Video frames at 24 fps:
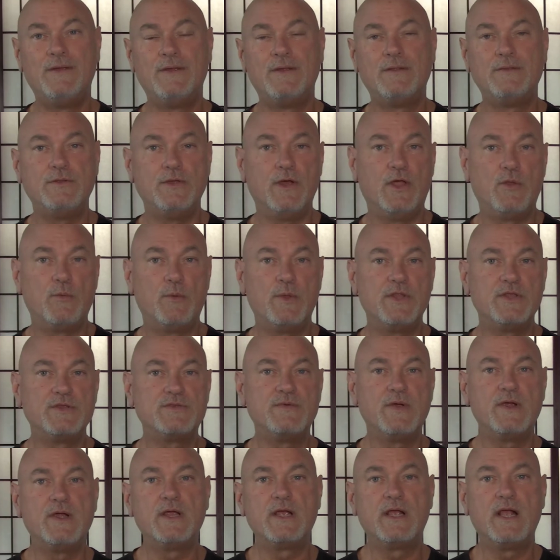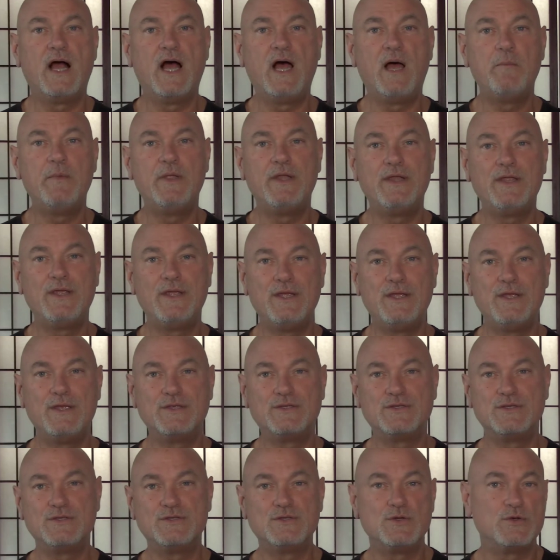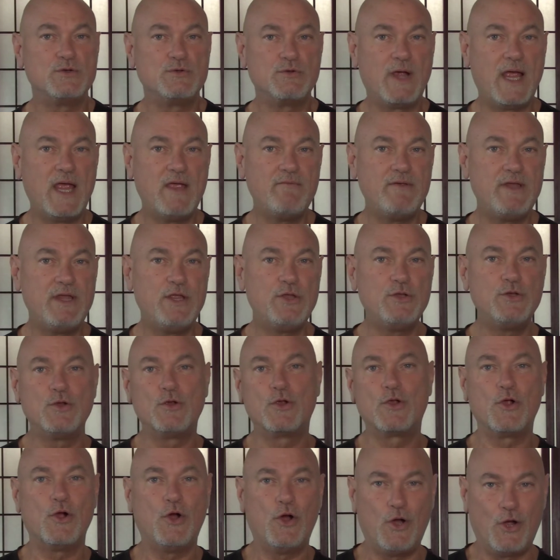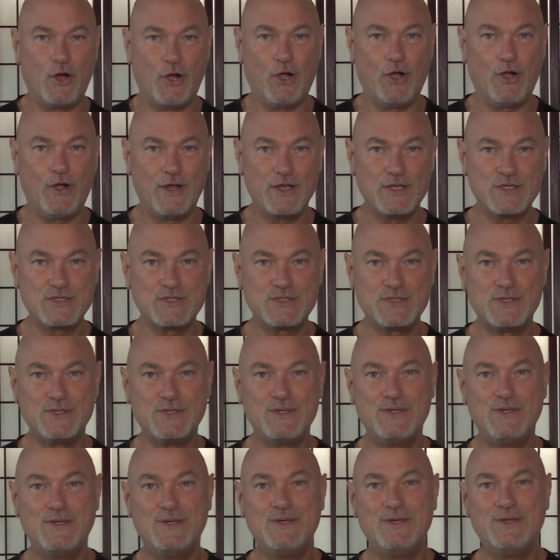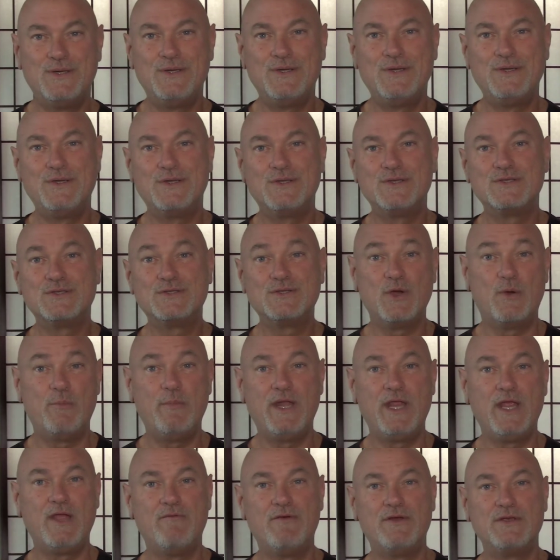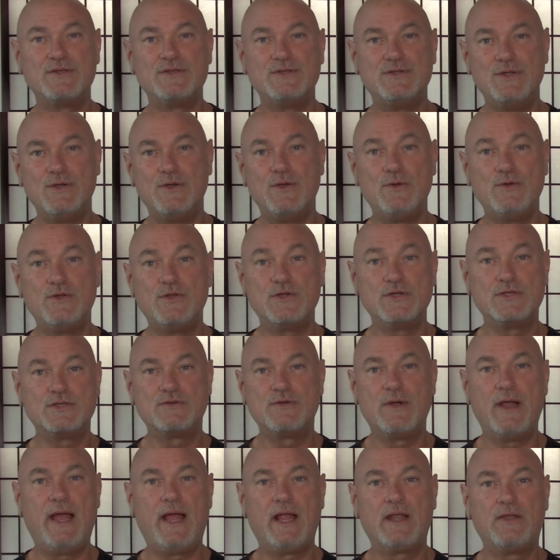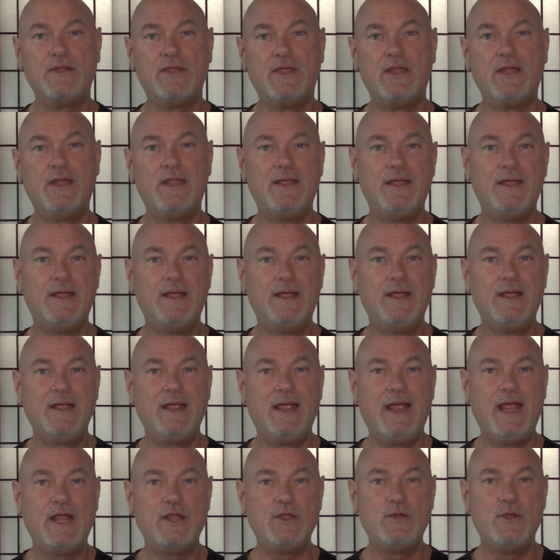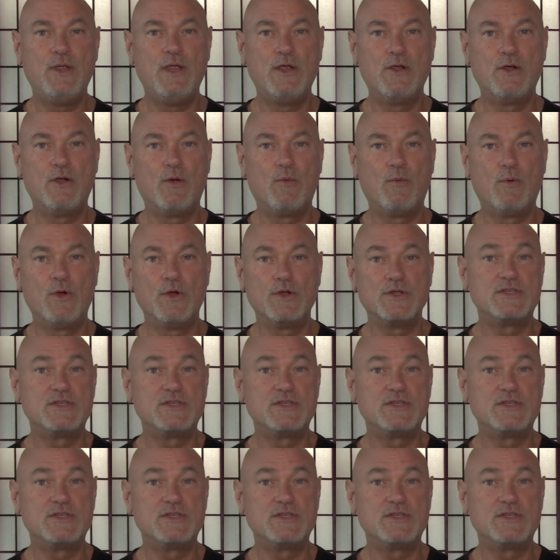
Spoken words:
The other one that's very common is as you're driving in your car, as so many of us do, distracted, and you hear a word,